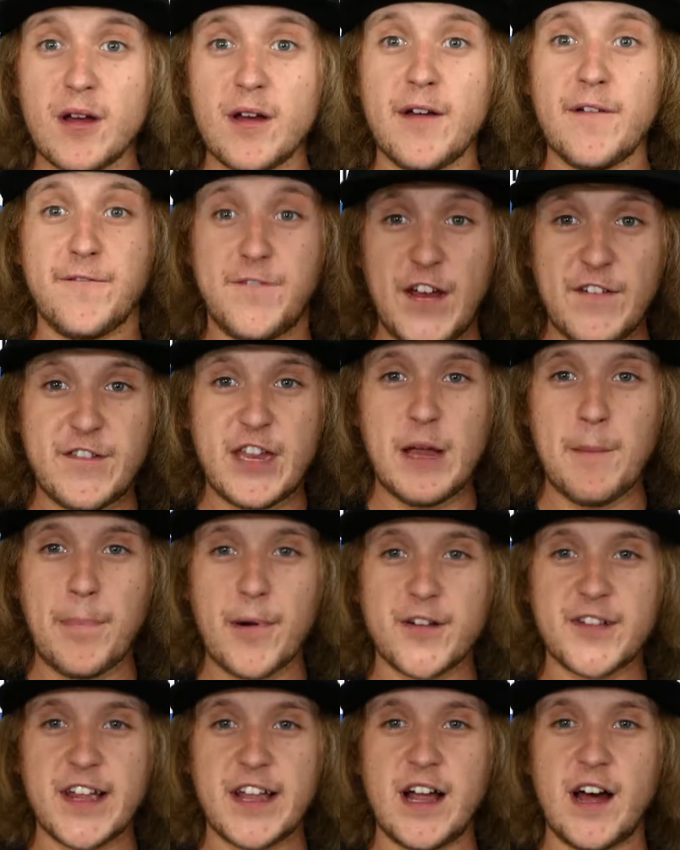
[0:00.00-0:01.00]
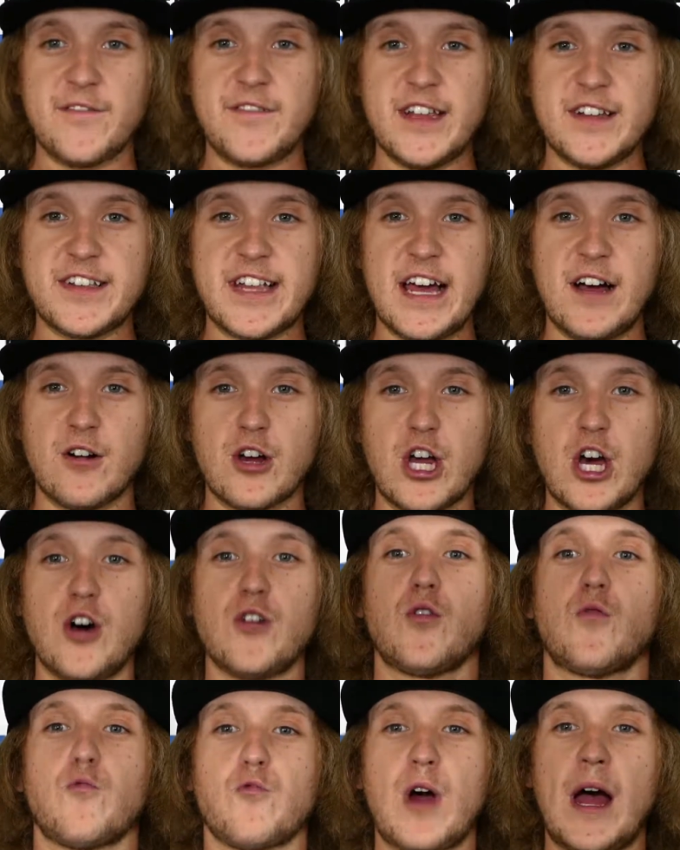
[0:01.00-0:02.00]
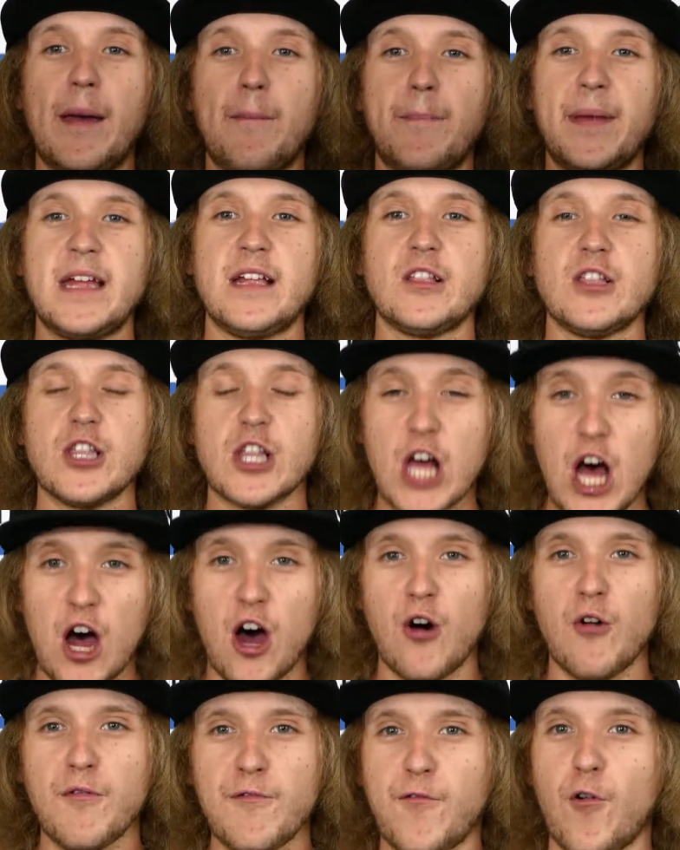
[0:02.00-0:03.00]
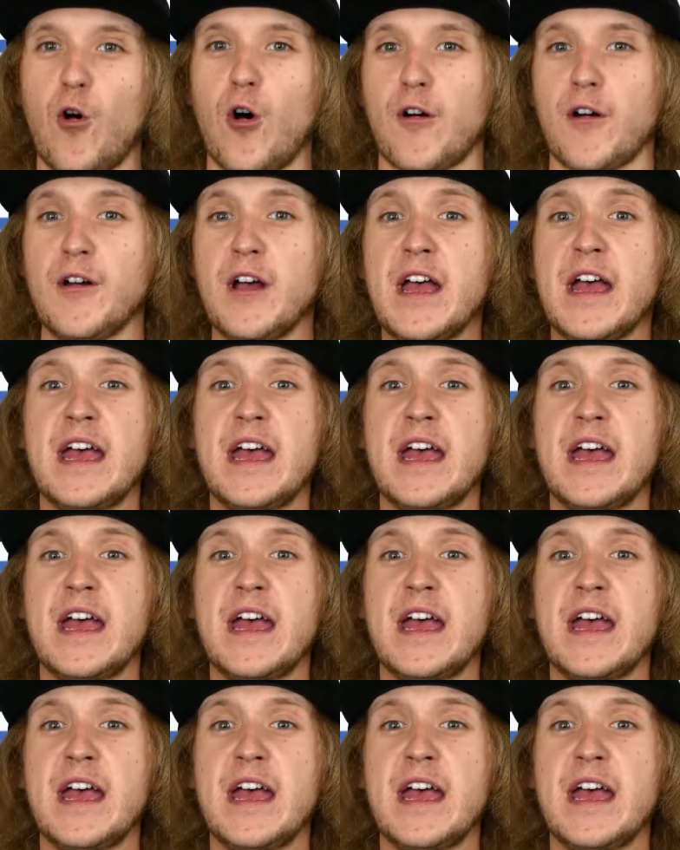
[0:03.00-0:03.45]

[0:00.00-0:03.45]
15% off discount code right below for